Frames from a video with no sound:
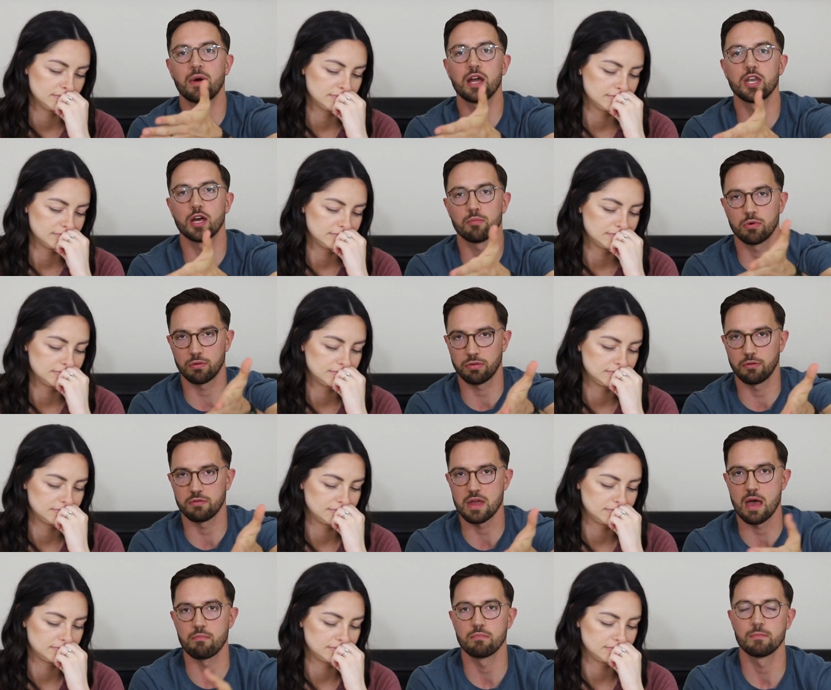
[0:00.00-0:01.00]
Speaker 1: my number through
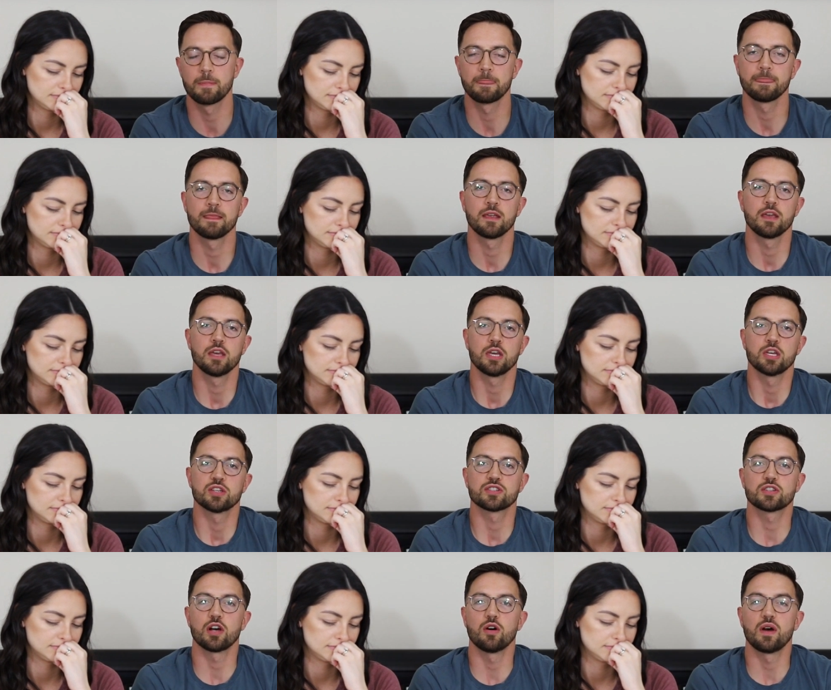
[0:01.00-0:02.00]
them.
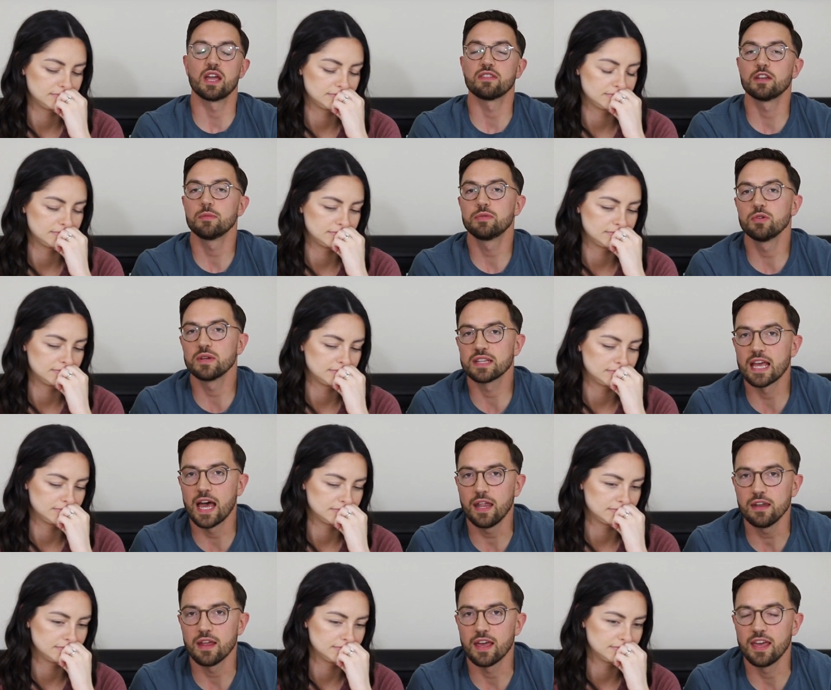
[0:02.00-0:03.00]
So I ended up doing
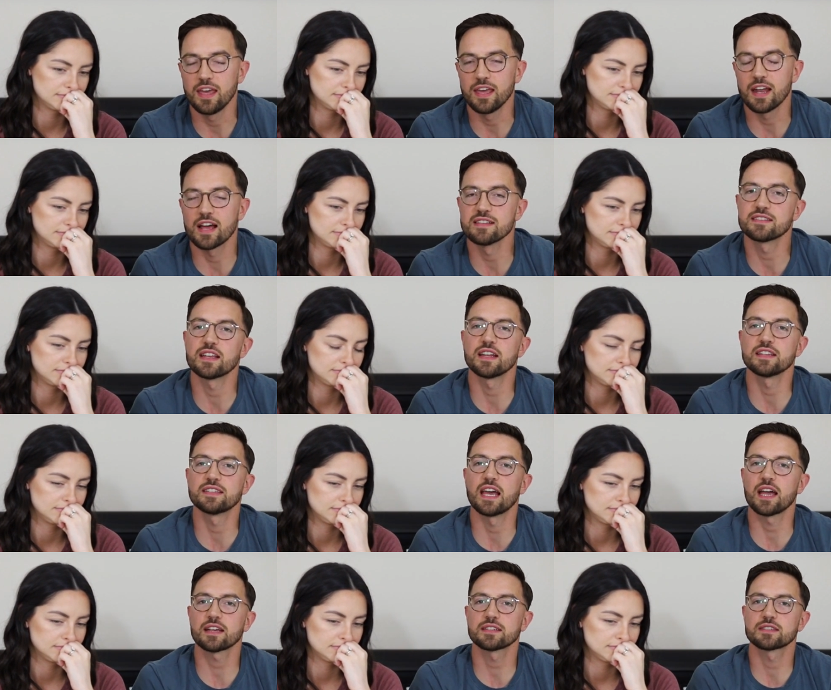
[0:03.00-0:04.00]
that, and I sent a
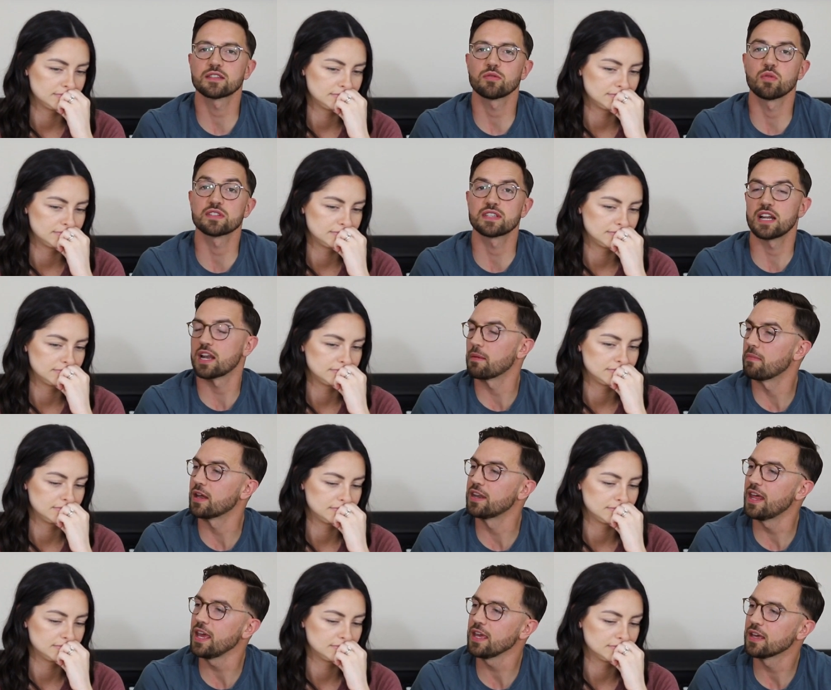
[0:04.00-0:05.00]
text. Was it on a
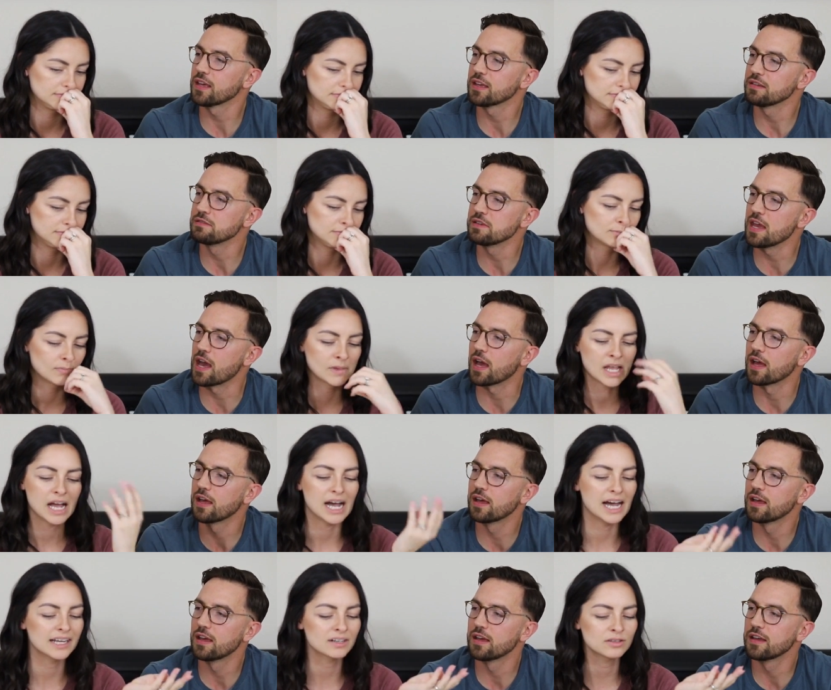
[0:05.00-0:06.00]
Monday? Yeah.
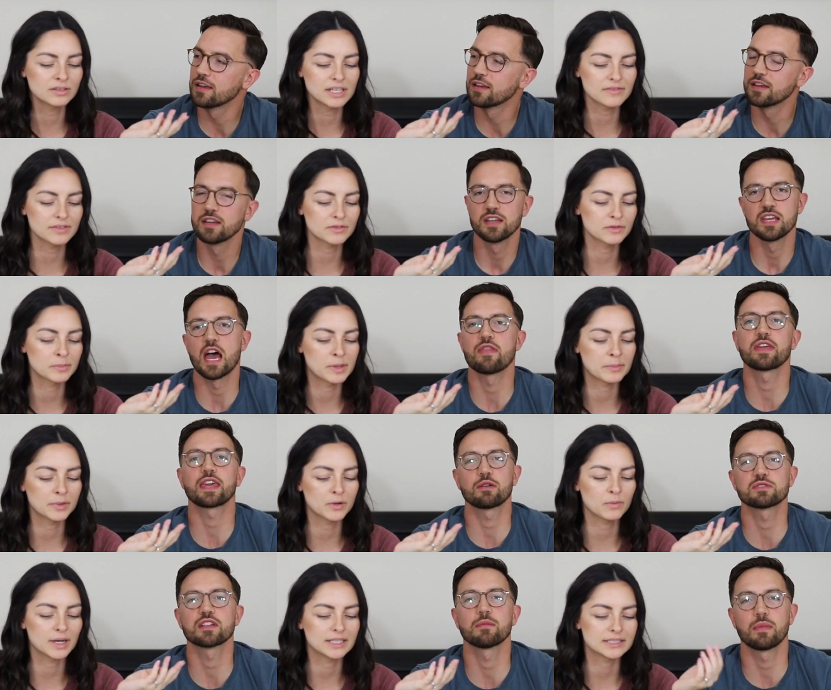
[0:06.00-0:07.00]
Speaker 2: I don't even
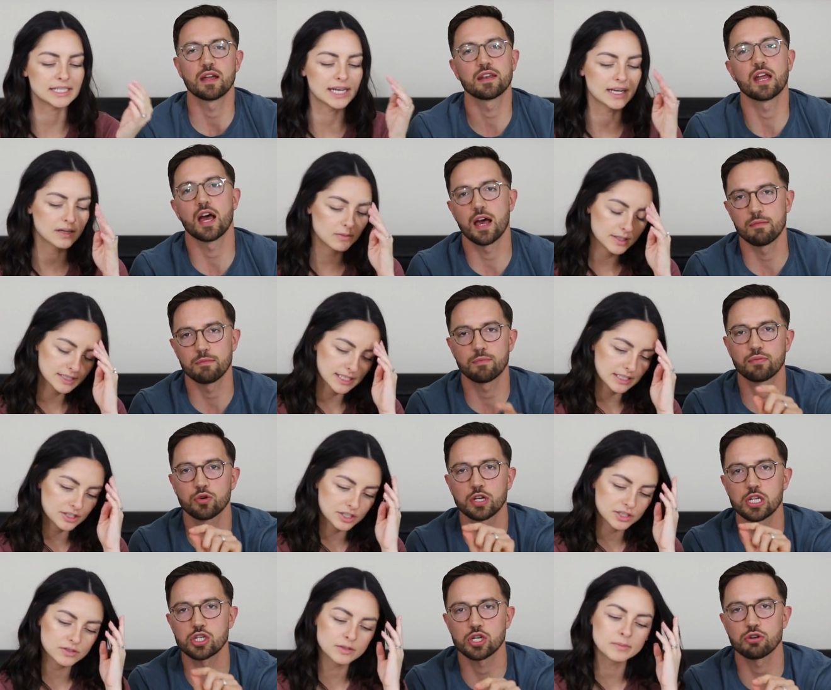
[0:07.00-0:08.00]
remember what a, day it was. I'm I
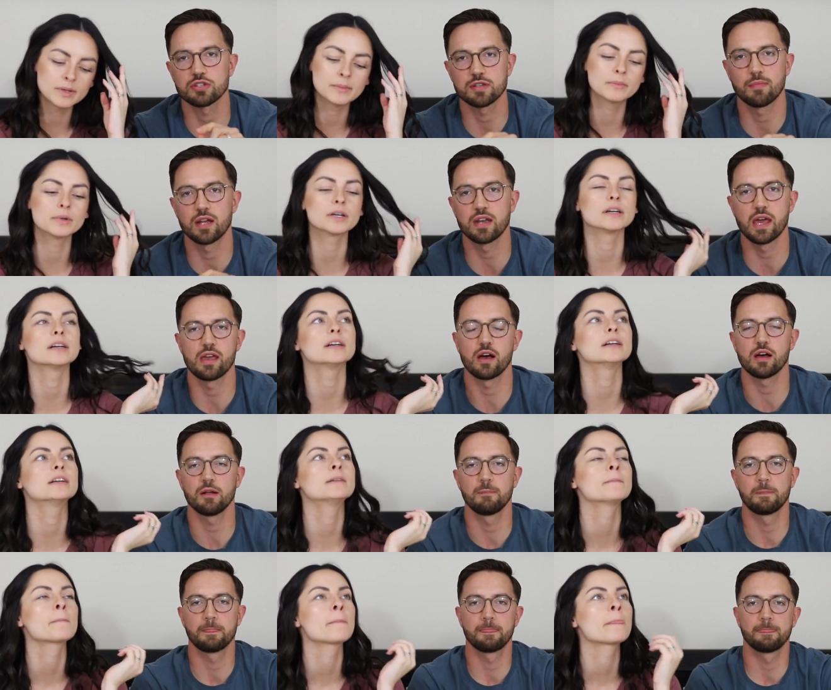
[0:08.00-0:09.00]
just sure remember.
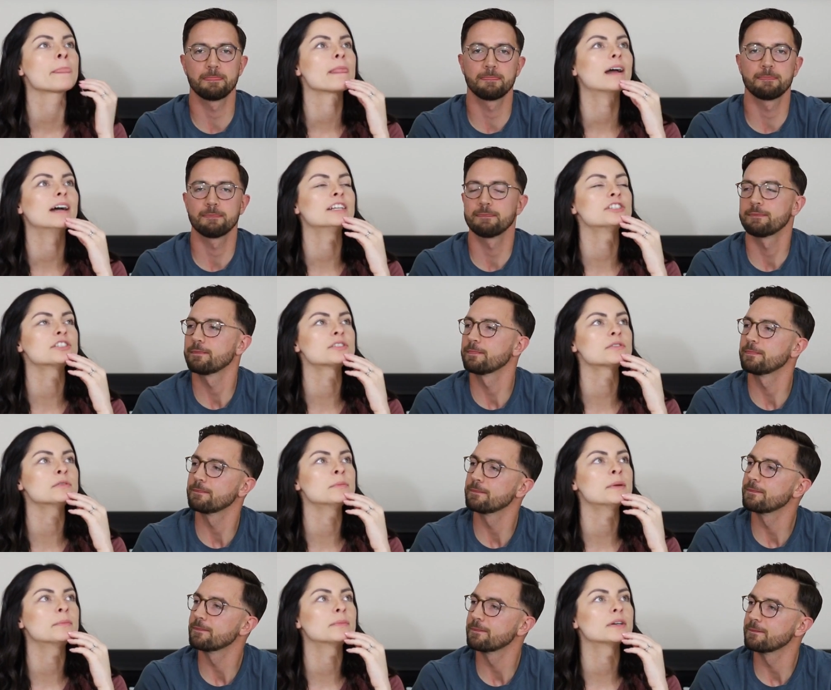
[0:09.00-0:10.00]
I just
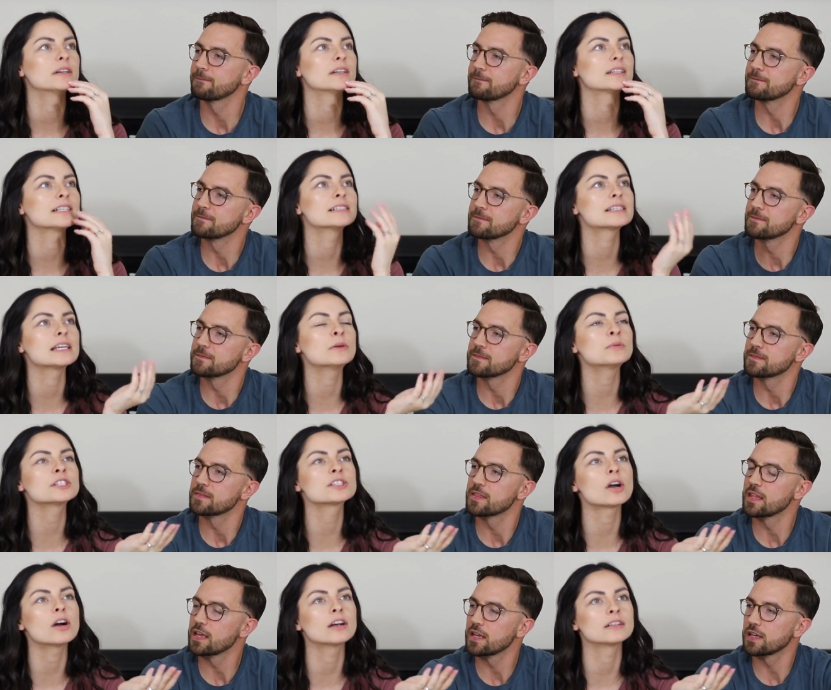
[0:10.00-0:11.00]
remember because it was
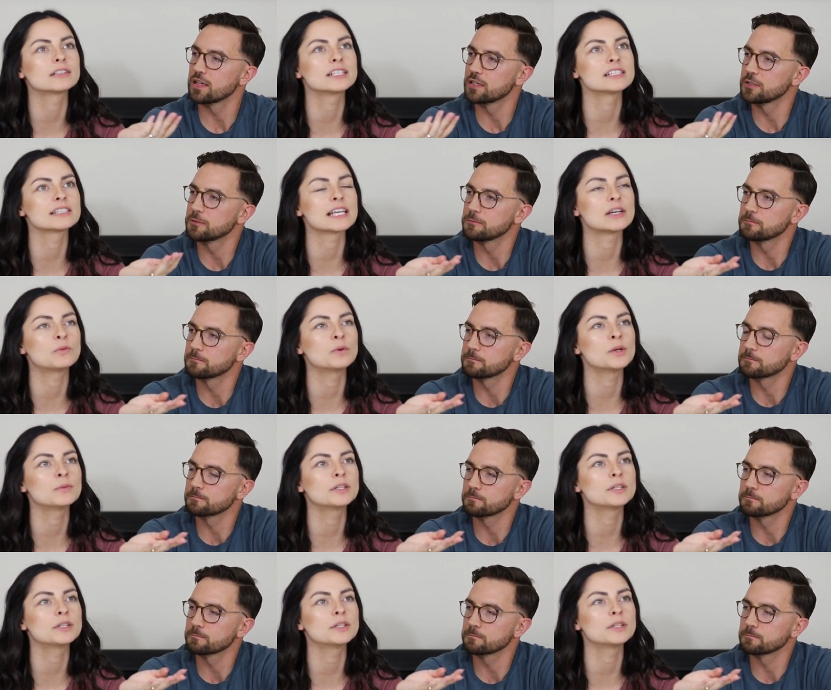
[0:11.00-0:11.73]
hard because like we